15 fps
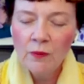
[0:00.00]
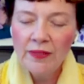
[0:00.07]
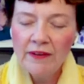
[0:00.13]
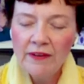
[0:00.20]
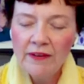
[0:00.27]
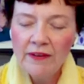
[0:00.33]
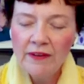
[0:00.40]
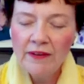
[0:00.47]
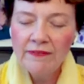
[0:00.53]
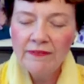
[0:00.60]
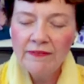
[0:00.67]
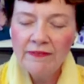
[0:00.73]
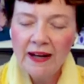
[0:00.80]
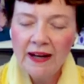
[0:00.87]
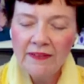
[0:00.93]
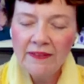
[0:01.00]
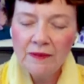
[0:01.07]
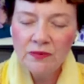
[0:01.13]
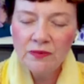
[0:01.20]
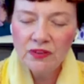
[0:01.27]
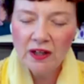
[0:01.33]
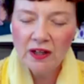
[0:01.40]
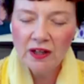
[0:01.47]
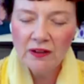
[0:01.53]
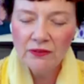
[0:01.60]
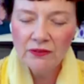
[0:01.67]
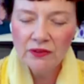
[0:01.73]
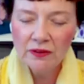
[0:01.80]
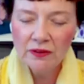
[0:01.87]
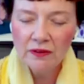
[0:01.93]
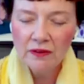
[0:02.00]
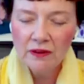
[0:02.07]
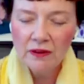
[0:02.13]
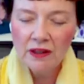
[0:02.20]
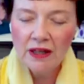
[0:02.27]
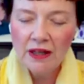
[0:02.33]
when they find themselves